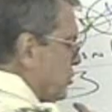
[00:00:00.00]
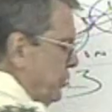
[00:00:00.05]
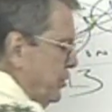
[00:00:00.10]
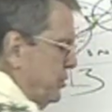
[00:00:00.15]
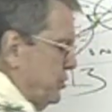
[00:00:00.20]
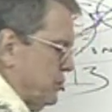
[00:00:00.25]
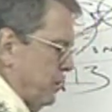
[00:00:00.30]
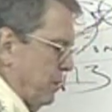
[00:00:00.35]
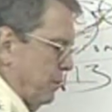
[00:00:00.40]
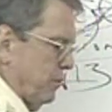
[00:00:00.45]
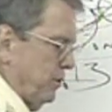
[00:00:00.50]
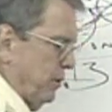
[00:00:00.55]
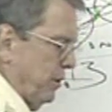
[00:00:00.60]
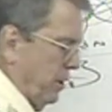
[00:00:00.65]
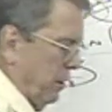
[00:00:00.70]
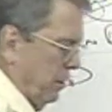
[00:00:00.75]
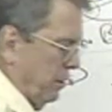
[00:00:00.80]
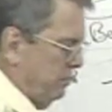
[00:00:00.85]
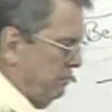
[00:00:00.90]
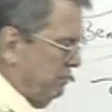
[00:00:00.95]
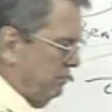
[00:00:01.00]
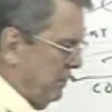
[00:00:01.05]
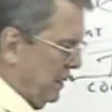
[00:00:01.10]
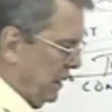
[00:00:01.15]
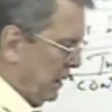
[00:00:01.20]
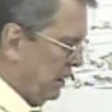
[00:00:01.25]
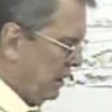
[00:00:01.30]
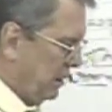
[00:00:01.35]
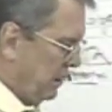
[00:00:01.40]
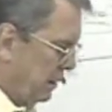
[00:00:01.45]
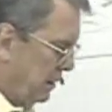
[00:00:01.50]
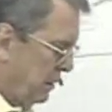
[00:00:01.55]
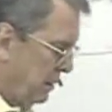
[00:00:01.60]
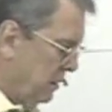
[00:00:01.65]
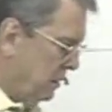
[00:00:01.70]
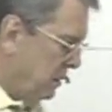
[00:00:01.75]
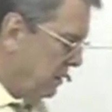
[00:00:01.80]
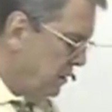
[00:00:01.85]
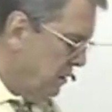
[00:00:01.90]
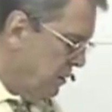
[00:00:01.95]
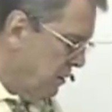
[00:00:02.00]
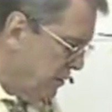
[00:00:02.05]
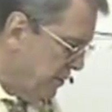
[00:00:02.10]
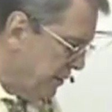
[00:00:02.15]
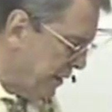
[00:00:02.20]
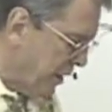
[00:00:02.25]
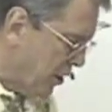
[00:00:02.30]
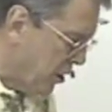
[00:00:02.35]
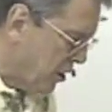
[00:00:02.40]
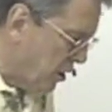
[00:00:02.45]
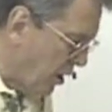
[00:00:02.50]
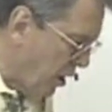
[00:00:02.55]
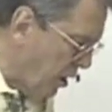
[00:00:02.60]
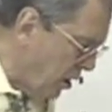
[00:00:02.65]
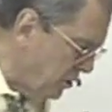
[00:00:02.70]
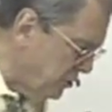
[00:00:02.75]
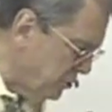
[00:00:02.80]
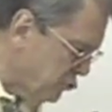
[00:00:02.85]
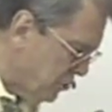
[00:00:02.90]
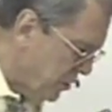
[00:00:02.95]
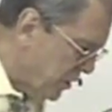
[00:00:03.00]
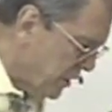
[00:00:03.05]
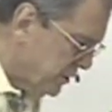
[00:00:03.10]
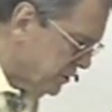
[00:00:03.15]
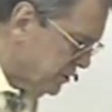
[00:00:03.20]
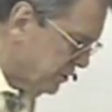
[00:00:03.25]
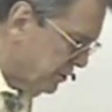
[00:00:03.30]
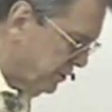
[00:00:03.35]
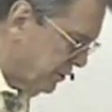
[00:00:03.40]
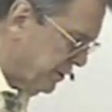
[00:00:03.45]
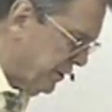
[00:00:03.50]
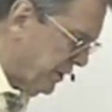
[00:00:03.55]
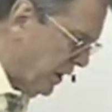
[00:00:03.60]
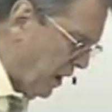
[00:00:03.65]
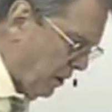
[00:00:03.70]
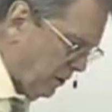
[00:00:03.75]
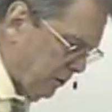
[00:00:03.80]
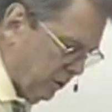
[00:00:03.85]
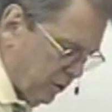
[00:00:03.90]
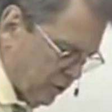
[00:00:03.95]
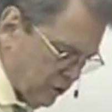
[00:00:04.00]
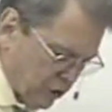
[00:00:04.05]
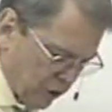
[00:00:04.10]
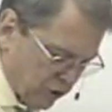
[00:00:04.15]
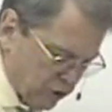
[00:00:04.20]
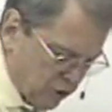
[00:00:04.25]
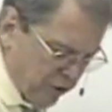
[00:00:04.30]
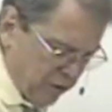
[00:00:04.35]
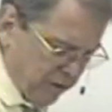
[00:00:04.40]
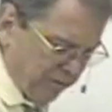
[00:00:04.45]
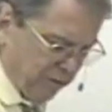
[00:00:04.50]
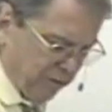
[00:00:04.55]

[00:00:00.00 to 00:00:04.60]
you something here. That are contrary to the doctrines that ye have